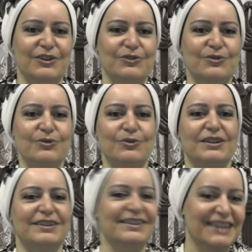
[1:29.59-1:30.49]
to
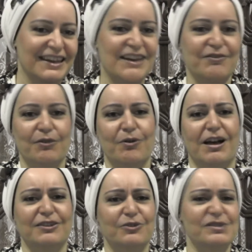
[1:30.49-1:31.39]
entertain
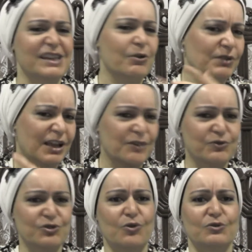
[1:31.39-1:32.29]
everyone, to say all kind of
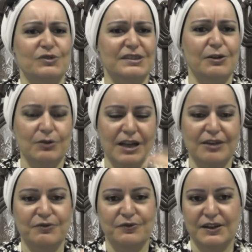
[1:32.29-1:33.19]
jokes, to say all kind
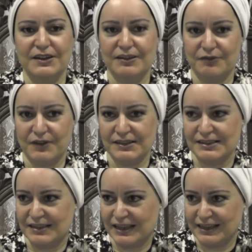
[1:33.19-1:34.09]
of fun, fun
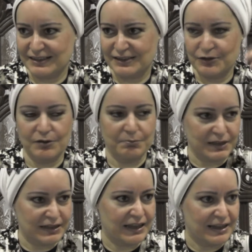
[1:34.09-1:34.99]
things. It's called
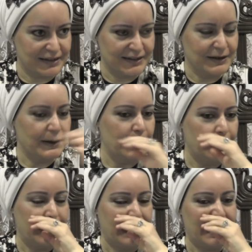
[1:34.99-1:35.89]
Badchan,
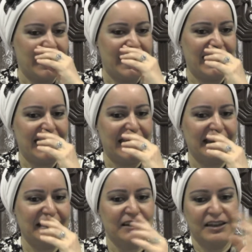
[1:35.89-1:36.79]

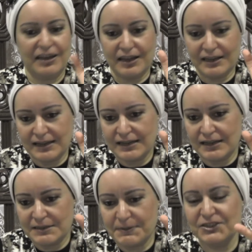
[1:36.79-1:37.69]
and a,
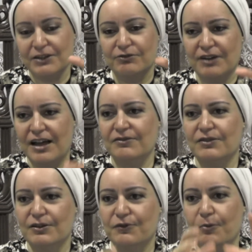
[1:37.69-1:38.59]
a special Rav
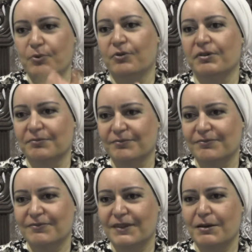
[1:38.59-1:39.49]
for Purim.
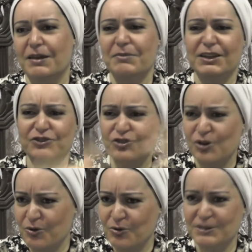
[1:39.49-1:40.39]
He makes
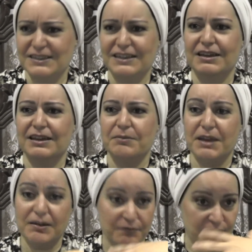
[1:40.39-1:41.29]
jokes. He, he
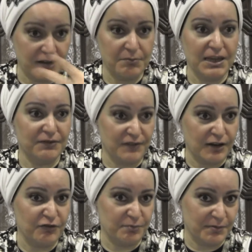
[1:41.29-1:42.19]
make fun, make fun
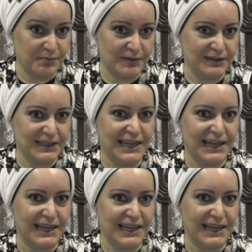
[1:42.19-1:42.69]
of people,